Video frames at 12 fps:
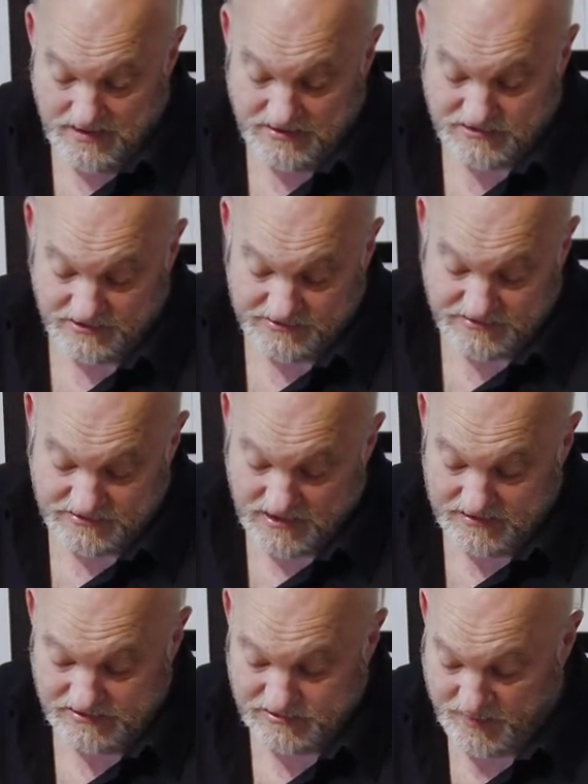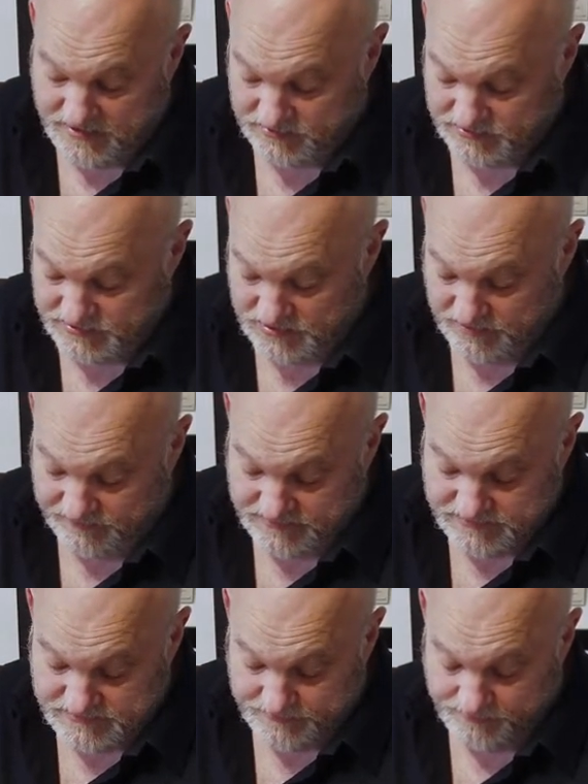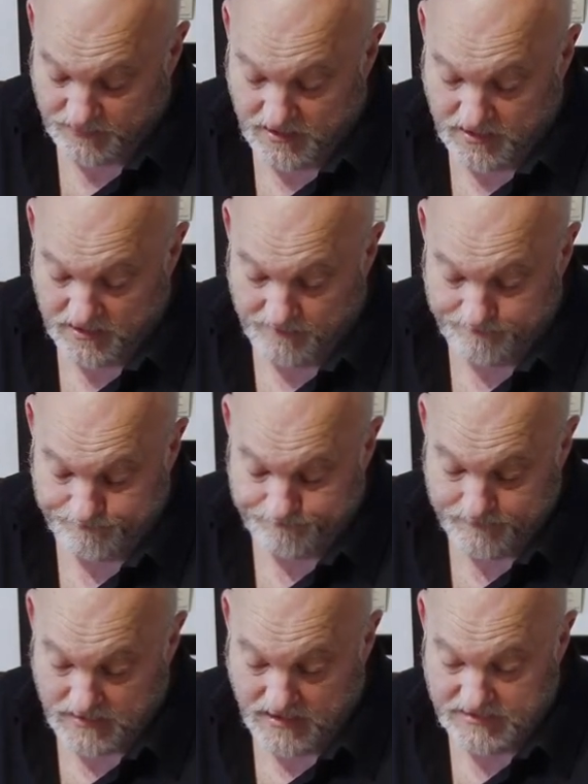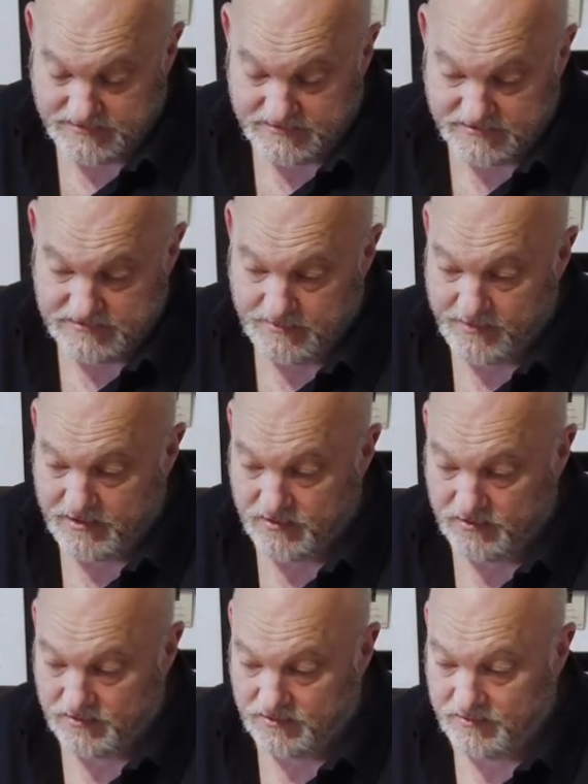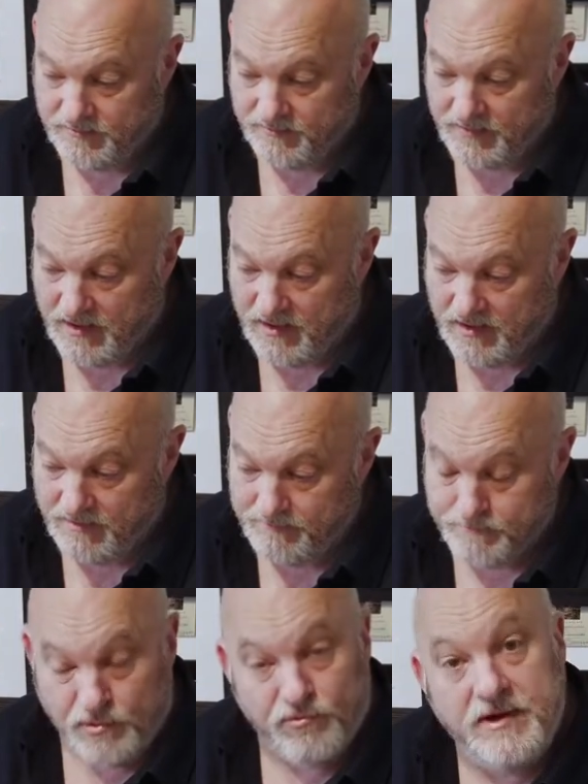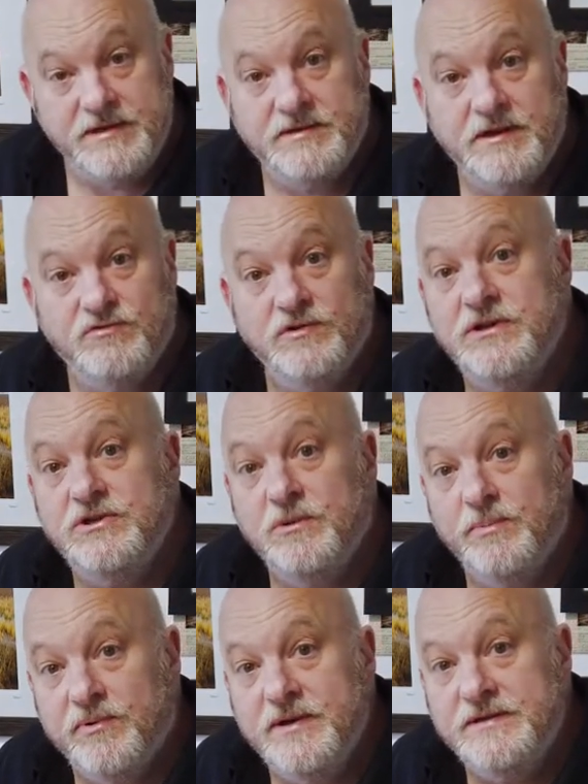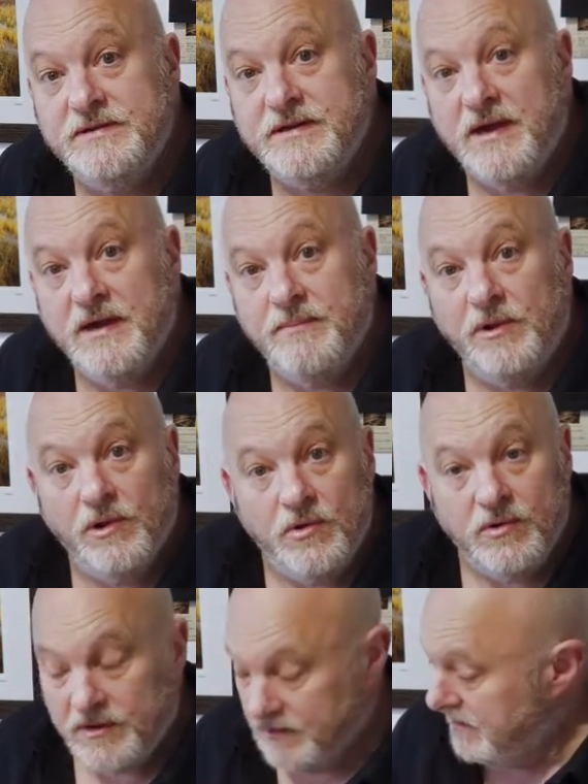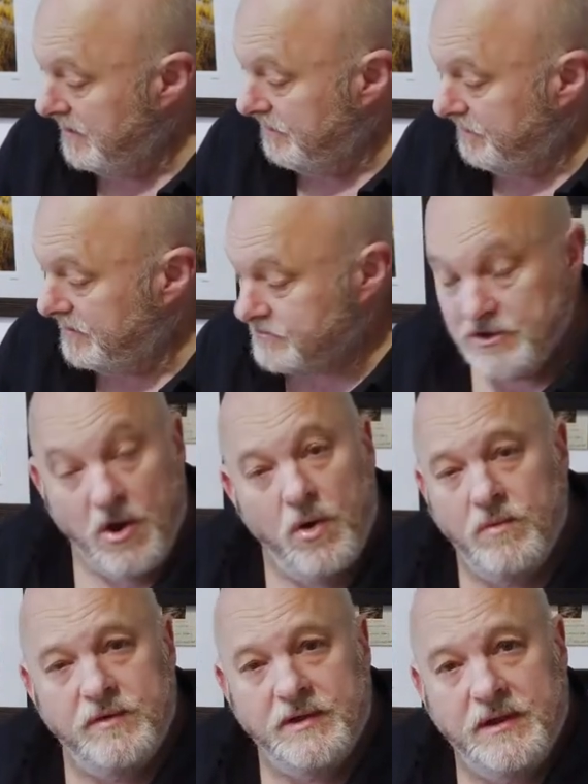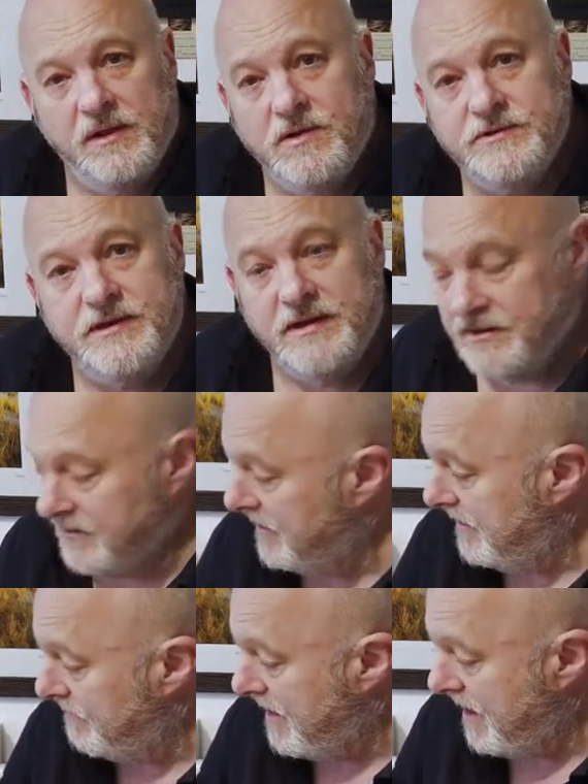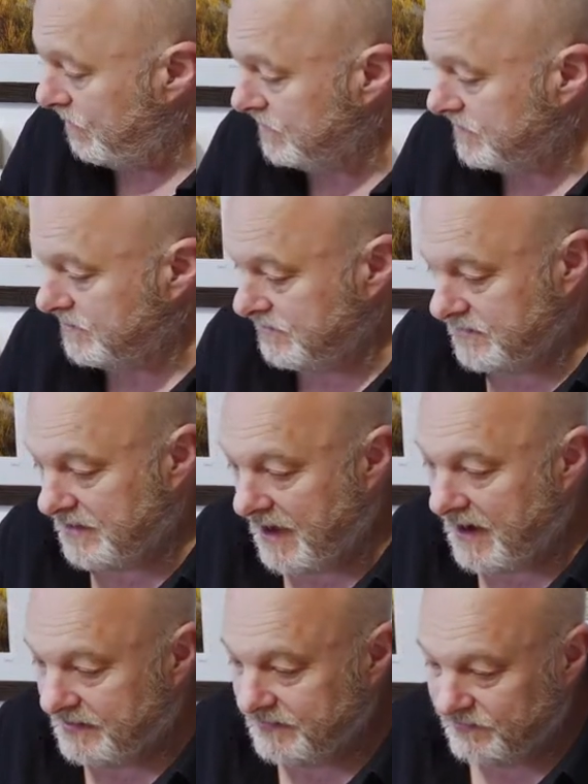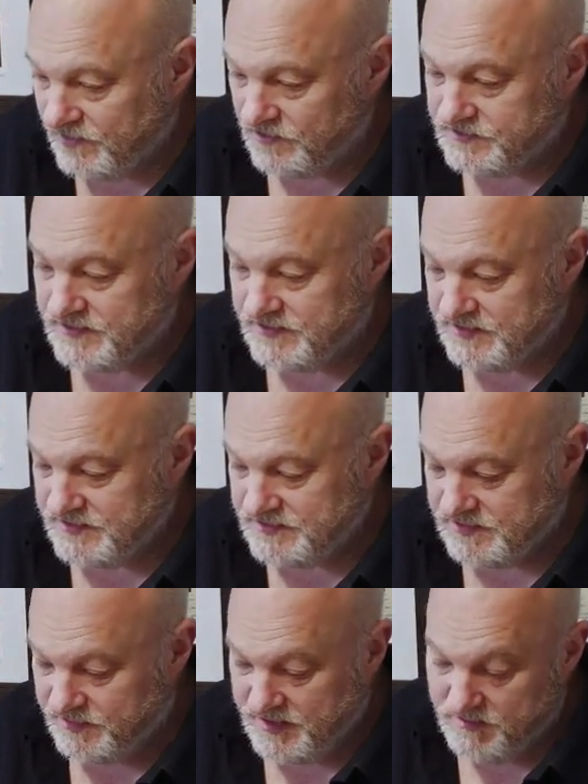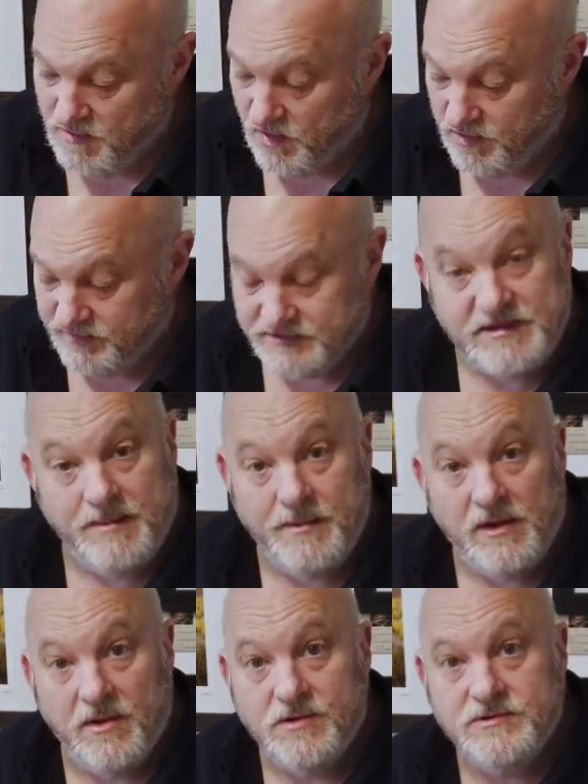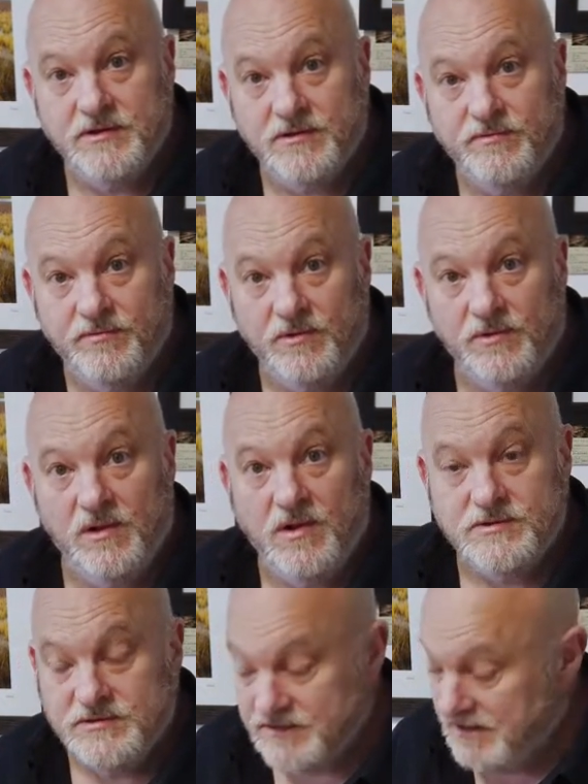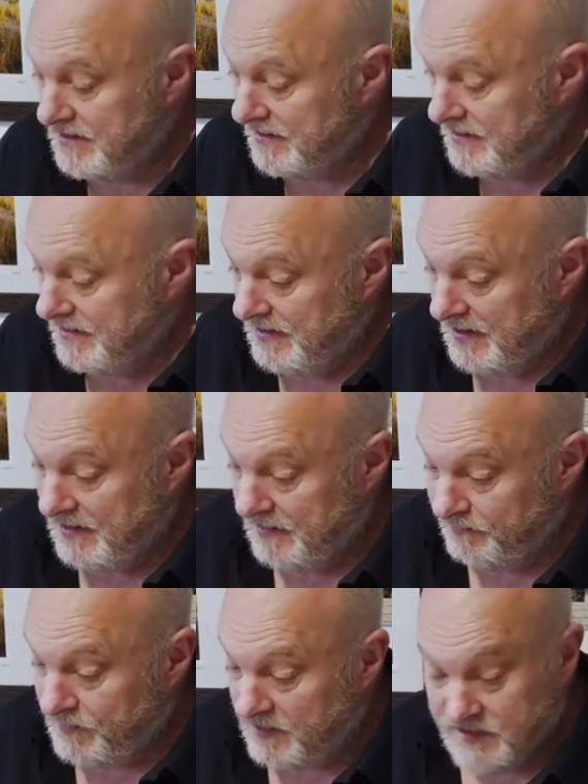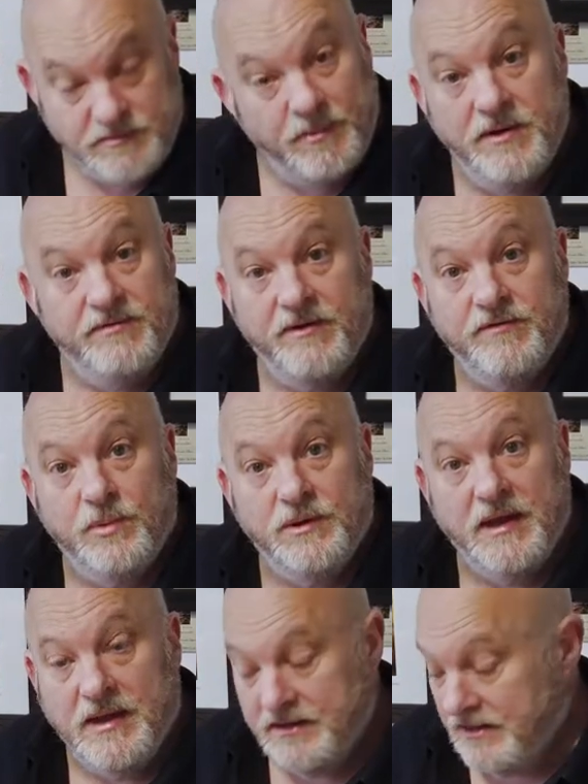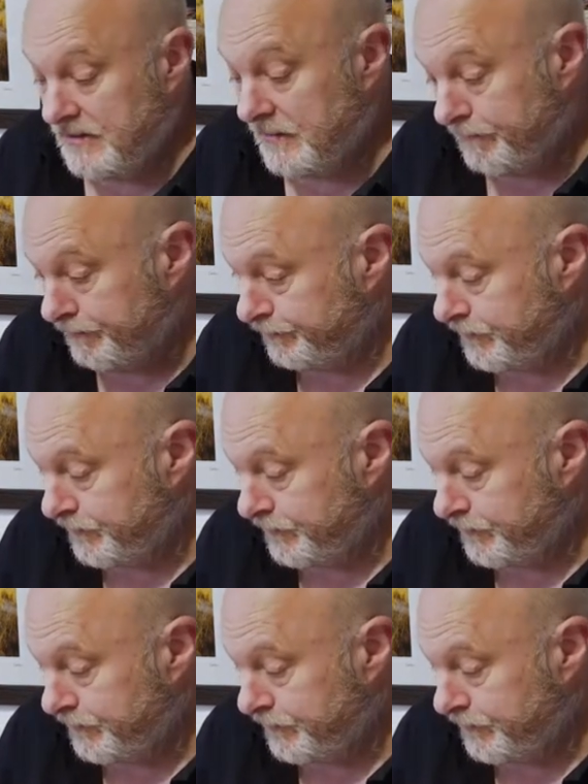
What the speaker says: It's got a slightly speckled surface. It's a typical traditional Barita type look, but it's not overly glossy. I would kind of consider this to be more of a semi-gloss than a full gloss. And it's perfect for what I need.